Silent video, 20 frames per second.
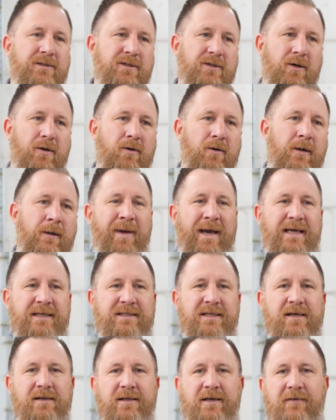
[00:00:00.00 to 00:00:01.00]
So
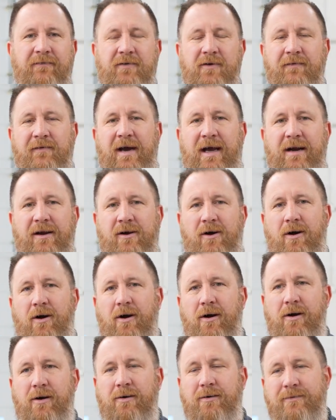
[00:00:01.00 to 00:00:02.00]
basically, if you've got a
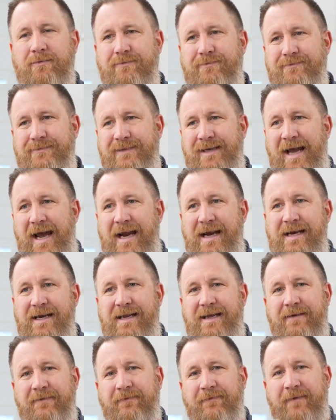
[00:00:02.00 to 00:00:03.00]
car
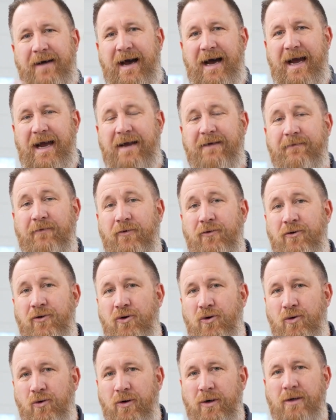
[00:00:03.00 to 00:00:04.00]
95 or
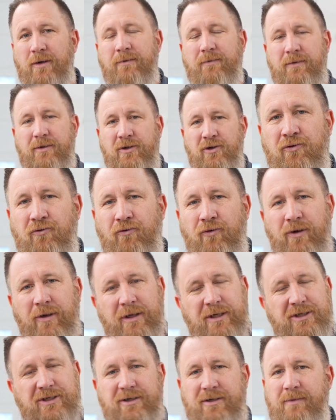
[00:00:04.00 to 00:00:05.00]
newer, you
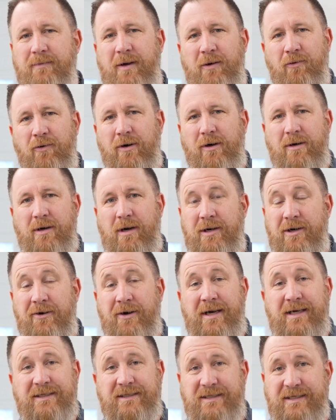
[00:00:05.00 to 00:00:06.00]
really shouldn't be working on your
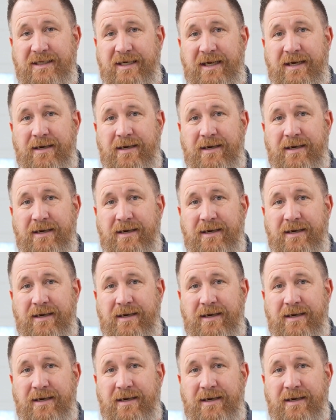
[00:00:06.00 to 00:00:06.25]
AC